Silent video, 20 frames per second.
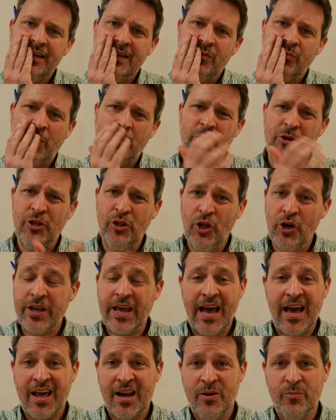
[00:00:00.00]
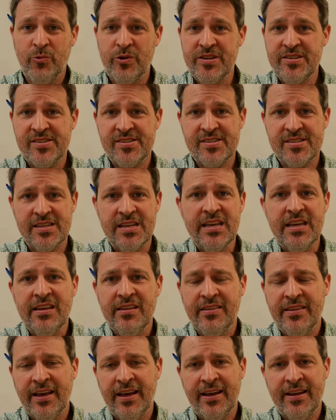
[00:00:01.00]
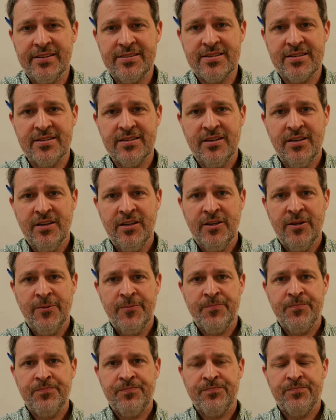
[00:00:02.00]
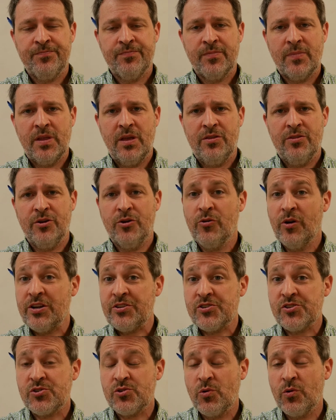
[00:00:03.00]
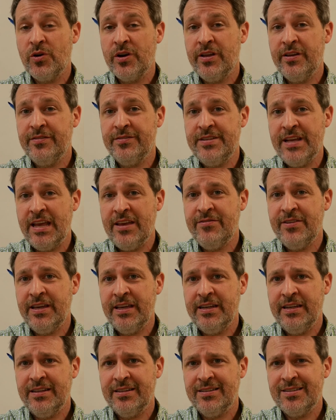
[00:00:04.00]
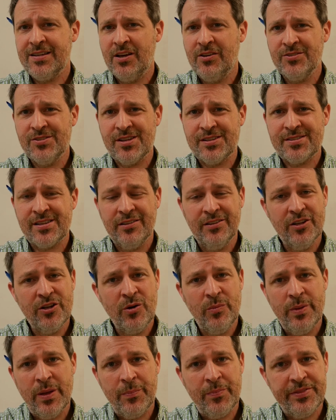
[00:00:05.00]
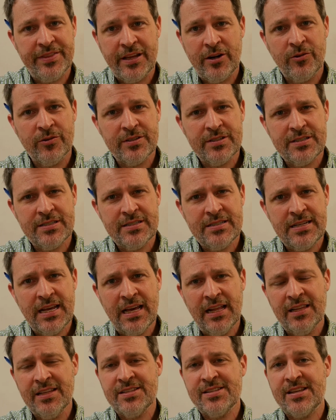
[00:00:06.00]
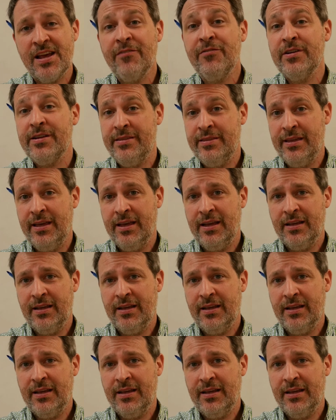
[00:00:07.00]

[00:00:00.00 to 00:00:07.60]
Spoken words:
When we look at them, we see that the great story of David tells us a little bit, but they don't tell us everything.